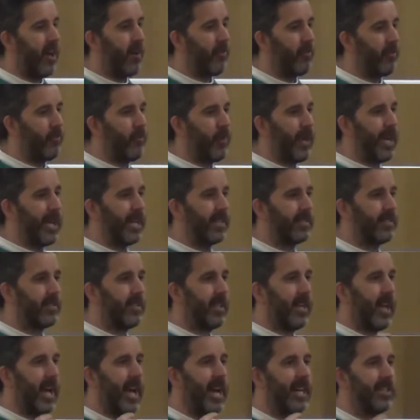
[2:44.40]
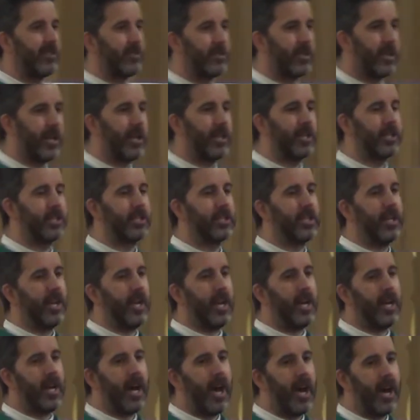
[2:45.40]
affect and touch
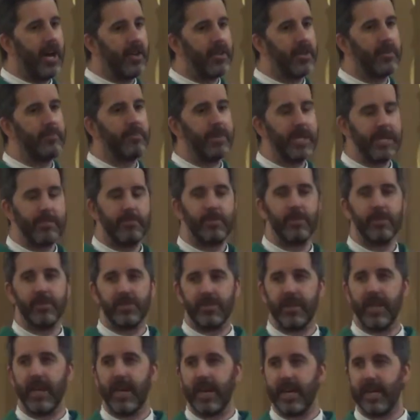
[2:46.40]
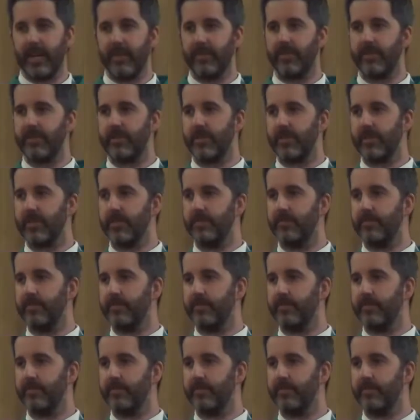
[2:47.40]
other people's lives.